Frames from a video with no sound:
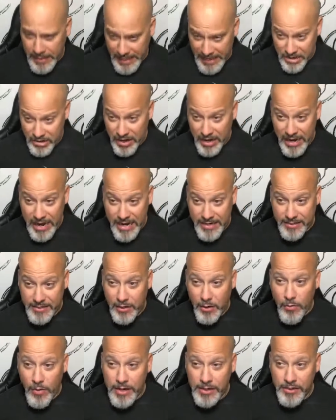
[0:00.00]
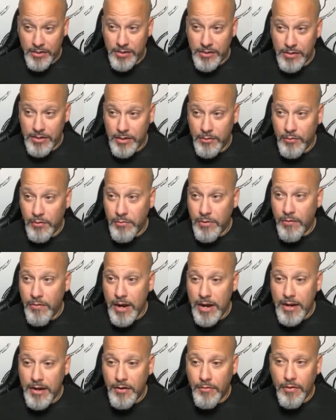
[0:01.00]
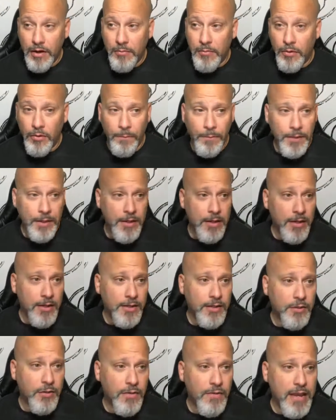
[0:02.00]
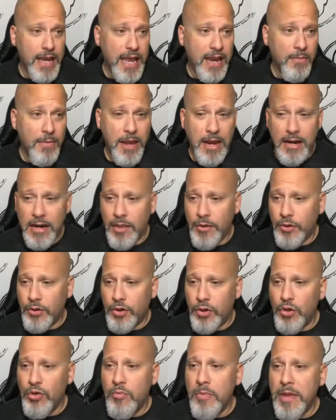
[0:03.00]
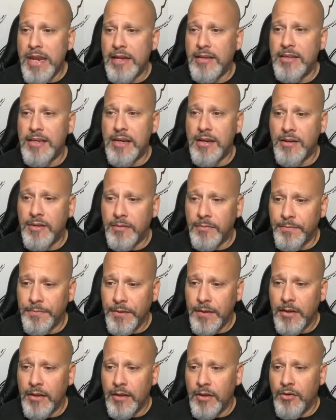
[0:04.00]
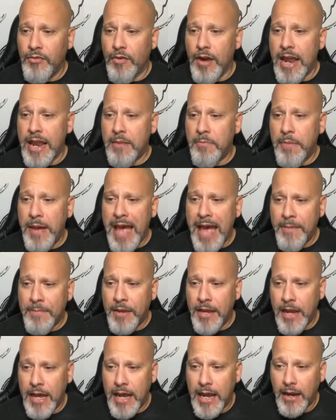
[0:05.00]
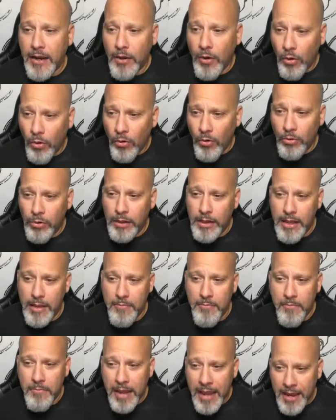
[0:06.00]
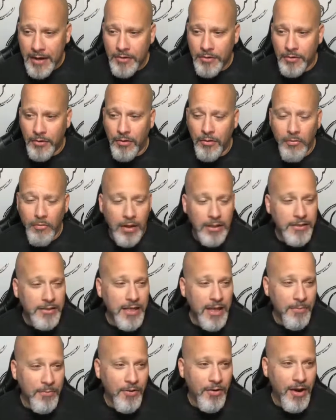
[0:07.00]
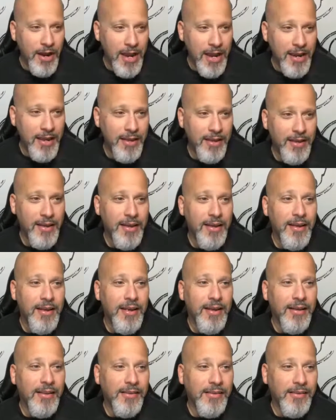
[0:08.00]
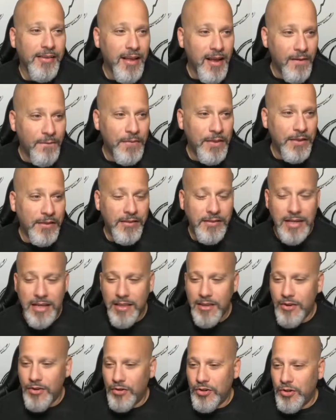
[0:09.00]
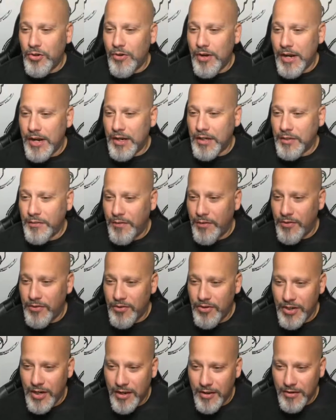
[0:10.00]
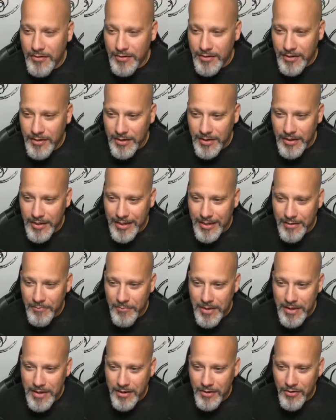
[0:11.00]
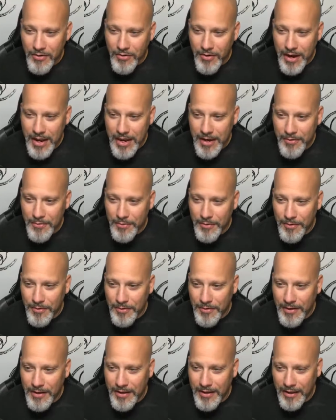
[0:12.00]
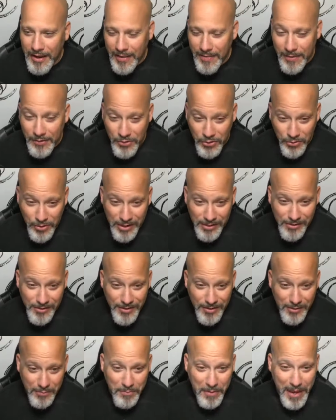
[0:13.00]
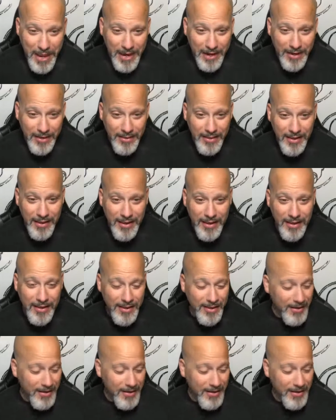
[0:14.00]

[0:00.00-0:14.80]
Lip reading: you can ask the questions, and we'll be ready to rumble. So we've got about another 2 minutes here. Greg Babcock, holy mackerel. What's up, Greg? Love to see that you're joining us for the show. Me and Greg were in the trenches back in the